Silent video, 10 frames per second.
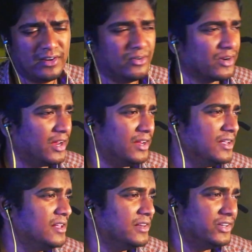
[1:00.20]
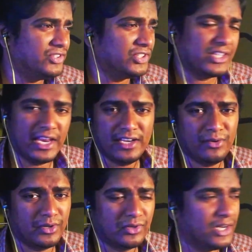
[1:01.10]
okay? Let's just get into
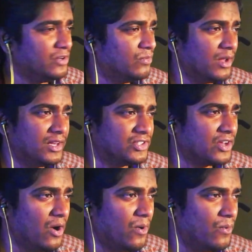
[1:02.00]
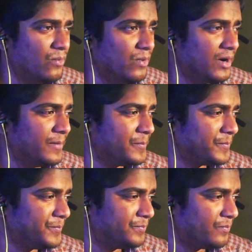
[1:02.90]
it. 3, 2, 1, let's go.
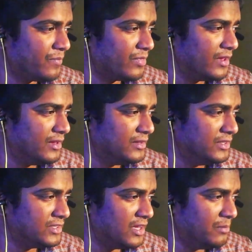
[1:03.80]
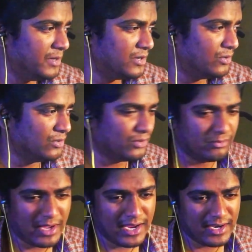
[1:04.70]
This is gonna be cool,
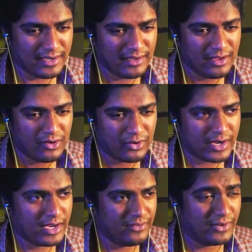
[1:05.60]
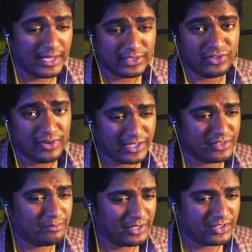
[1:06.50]
man. Okay, if you like this
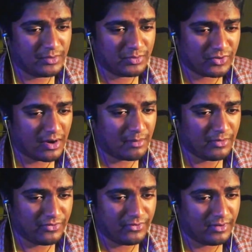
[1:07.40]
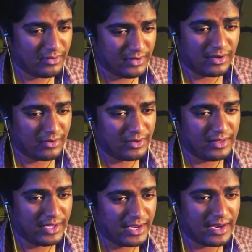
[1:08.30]
reaction, please subscribe. If you know, in
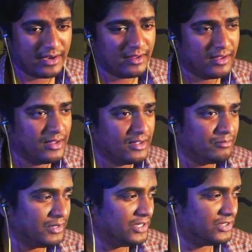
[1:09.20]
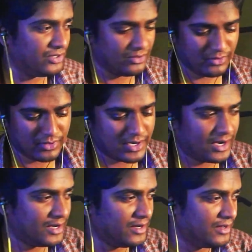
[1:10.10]
the end, please do,
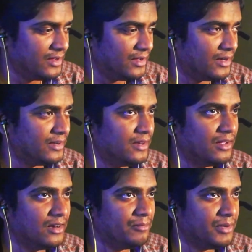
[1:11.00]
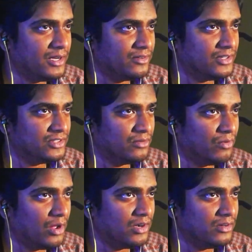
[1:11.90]
okay? And let me increase the
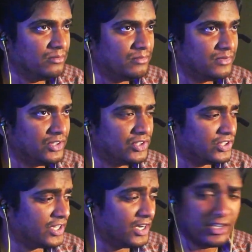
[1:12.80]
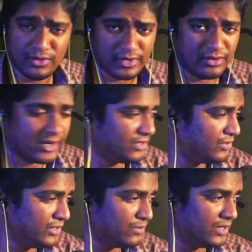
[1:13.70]
volume. Let's just get into it, okay?
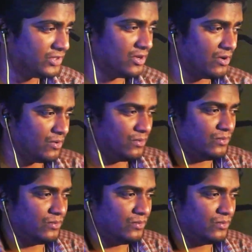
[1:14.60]
3, 2, 1, let's go.